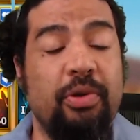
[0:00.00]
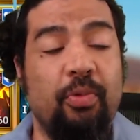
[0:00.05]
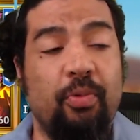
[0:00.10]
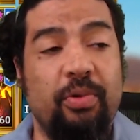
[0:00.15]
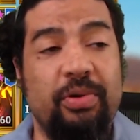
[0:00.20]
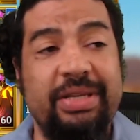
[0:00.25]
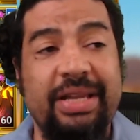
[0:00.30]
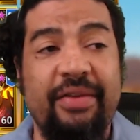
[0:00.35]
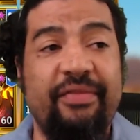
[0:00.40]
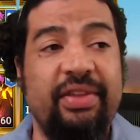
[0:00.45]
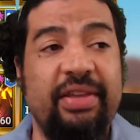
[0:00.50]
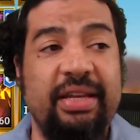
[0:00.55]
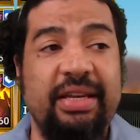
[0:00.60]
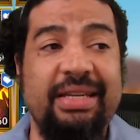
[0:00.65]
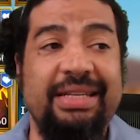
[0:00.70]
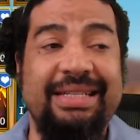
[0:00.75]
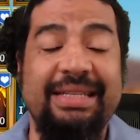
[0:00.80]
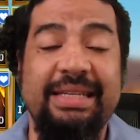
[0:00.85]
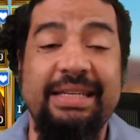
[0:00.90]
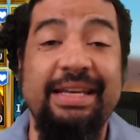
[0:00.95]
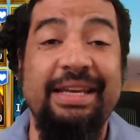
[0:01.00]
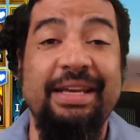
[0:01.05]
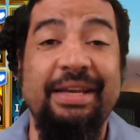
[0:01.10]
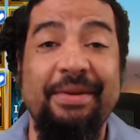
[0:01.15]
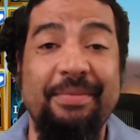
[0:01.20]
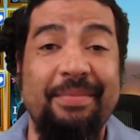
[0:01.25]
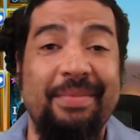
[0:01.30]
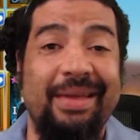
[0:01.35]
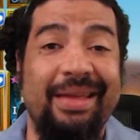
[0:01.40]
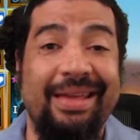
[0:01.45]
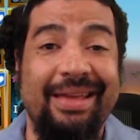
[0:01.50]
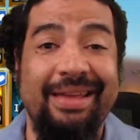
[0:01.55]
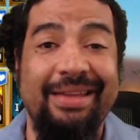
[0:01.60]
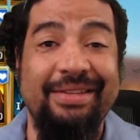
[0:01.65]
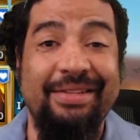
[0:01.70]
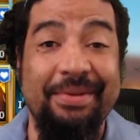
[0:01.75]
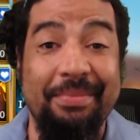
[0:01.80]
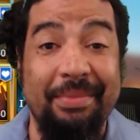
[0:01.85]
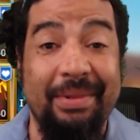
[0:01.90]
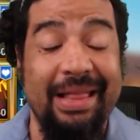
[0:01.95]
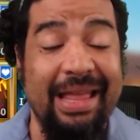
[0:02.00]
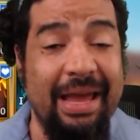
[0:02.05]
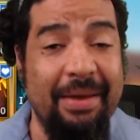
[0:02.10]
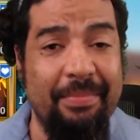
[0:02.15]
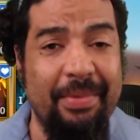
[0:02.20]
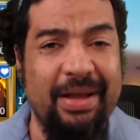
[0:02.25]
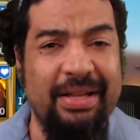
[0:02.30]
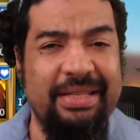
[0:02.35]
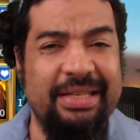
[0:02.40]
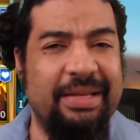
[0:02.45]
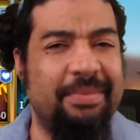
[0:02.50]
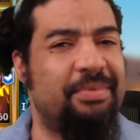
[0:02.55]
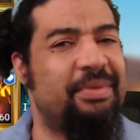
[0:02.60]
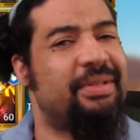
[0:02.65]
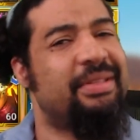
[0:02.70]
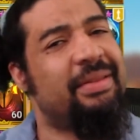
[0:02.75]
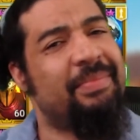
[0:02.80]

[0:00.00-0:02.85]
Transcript: We're definitely going to see him in some Clan Boss teams.